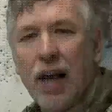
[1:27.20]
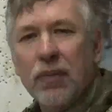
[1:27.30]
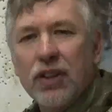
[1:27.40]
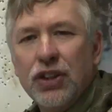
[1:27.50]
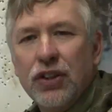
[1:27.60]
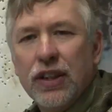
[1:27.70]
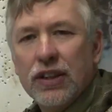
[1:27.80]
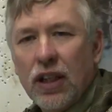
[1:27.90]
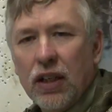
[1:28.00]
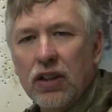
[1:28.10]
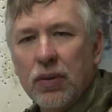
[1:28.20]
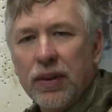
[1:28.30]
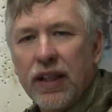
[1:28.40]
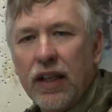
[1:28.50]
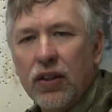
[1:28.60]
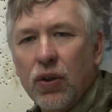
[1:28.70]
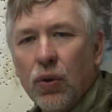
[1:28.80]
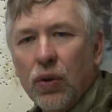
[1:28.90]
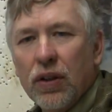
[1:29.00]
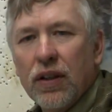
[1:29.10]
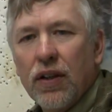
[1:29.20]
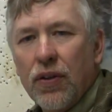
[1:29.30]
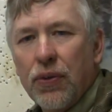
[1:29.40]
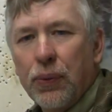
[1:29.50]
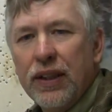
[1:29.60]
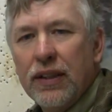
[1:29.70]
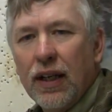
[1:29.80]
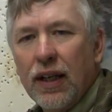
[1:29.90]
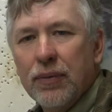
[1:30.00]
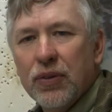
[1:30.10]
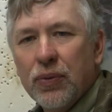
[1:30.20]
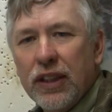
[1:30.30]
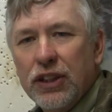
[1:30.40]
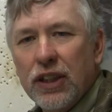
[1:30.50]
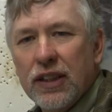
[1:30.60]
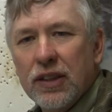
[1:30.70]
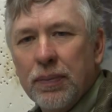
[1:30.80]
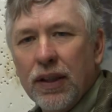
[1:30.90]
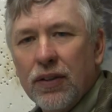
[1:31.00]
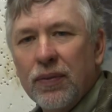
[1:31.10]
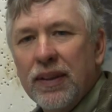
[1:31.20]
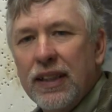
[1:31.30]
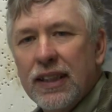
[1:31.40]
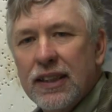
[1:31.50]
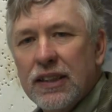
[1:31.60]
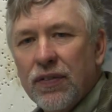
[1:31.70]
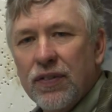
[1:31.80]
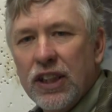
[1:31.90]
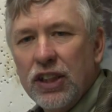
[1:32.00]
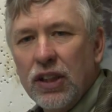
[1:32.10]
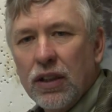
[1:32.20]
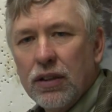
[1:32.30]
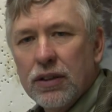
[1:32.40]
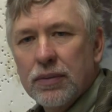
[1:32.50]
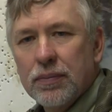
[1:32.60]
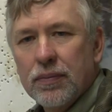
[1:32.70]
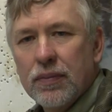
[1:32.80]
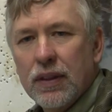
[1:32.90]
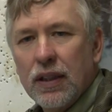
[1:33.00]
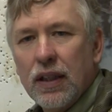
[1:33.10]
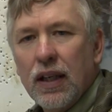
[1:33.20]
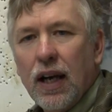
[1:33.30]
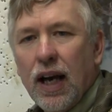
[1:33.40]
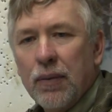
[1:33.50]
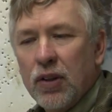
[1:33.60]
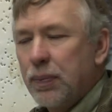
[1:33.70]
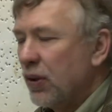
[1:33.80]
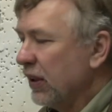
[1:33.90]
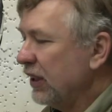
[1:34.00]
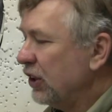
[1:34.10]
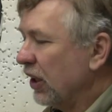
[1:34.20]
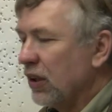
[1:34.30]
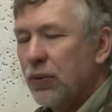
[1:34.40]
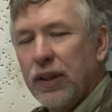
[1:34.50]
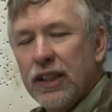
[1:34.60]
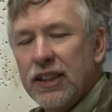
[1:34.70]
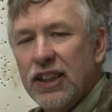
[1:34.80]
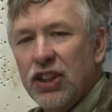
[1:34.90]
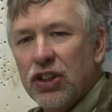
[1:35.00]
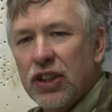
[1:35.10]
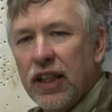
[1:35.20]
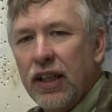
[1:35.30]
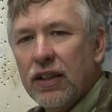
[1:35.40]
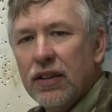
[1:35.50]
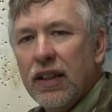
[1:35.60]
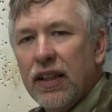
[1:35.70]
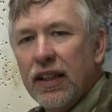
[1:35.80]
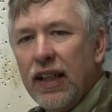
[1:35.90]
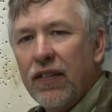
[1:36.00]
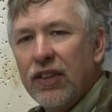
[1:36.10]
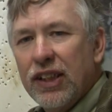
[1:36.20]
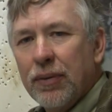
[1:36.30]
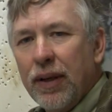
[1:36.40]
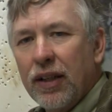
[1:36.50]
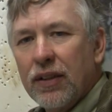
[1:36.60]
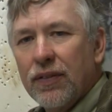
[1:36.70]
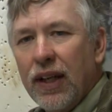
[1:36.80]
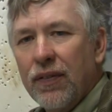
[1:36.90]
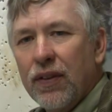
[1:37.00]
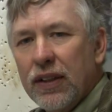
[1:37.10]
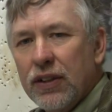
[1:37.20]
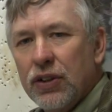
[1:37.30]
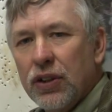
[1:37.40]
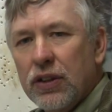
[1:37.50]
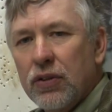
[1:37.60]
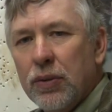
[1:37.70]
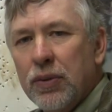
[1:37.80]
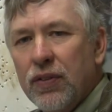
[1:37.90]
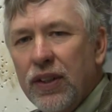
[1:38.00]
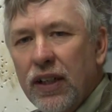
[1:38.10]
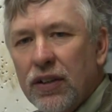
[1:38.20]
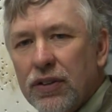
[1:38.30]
I'm going to shoot this unlubricated core 3 times with a Genesis bow from a distance of 10 yards. I'm going to pull each arrow with this digital scale, then average the amount of effort it took to remove the